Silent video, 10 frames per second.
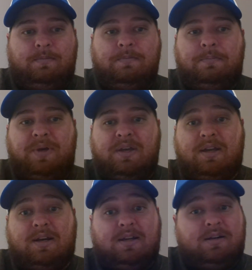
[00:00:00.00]
being
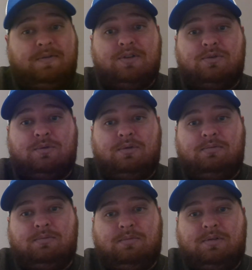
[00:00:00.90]
an individual,
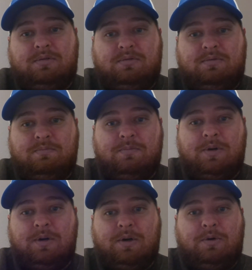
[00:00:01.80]
which is
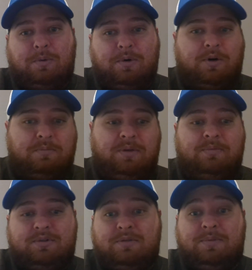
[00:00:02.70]
what all
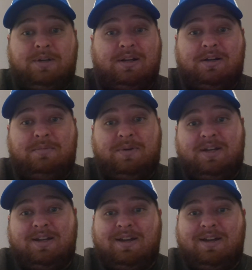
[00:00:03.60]
people should be allowed to be.